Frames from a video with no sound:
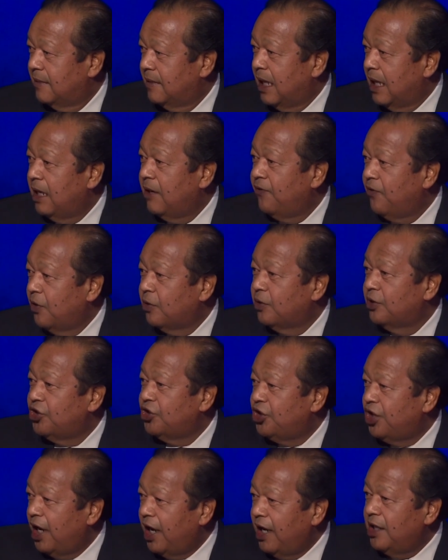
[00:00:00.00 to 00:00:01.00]
And if you could
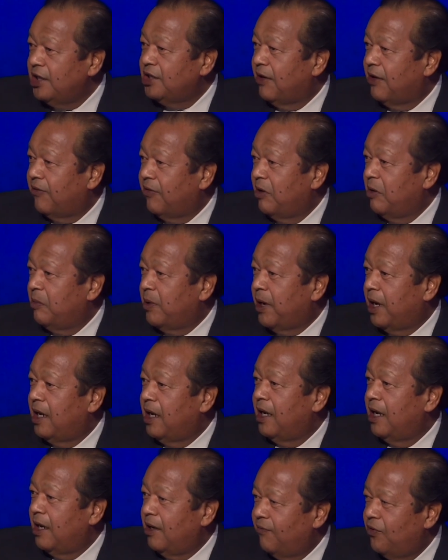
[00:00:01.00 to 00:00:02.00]
change
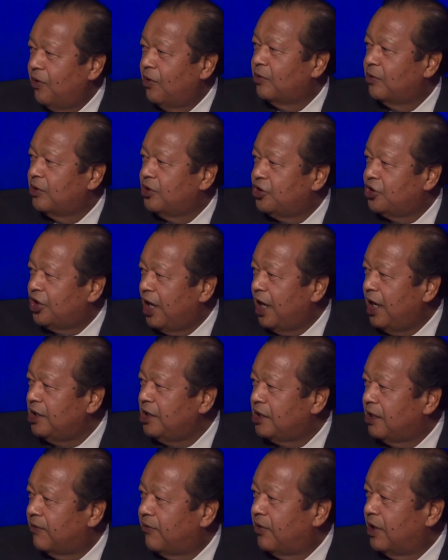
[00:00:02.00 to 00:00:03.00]
everybody, and if you could
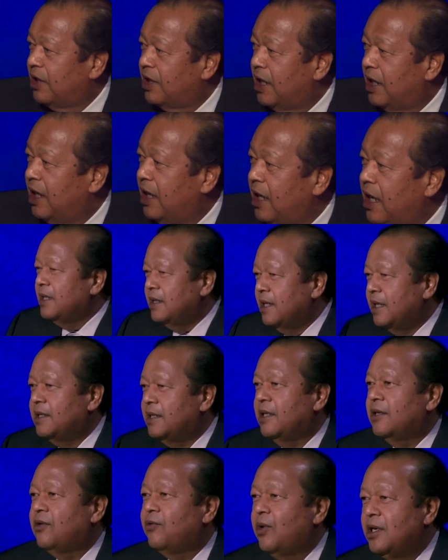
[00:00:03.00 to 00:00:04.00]
change everything,
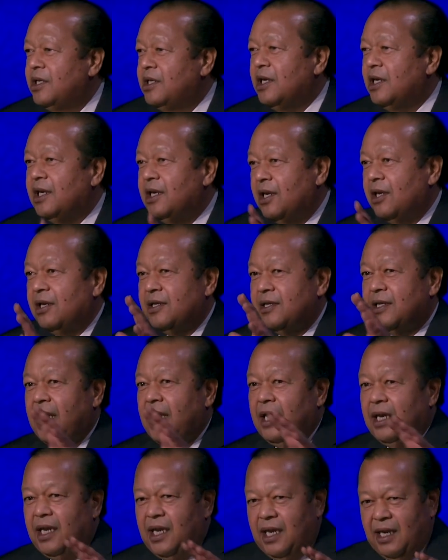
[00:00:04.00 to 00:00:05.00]
it's a ridiculous
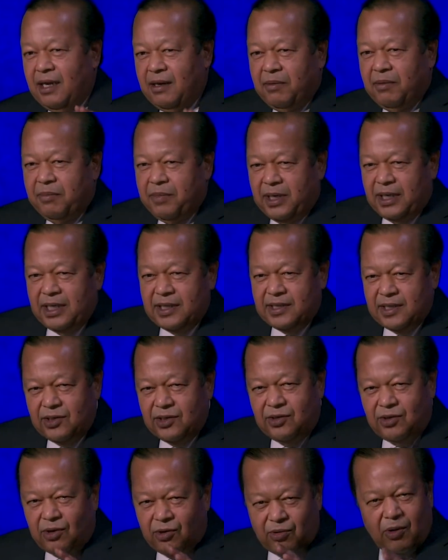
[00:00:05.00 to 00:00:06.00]
idea, but this
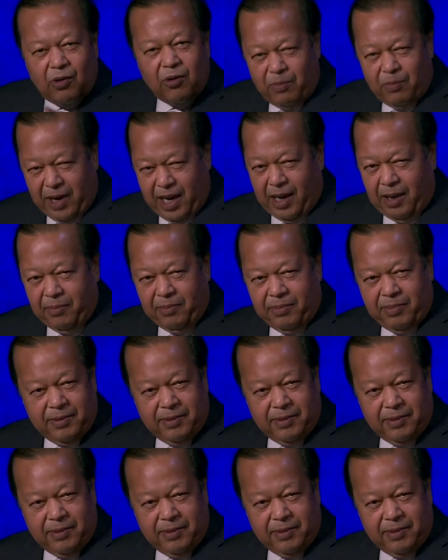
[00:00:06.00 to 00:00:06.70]
is your roadmap.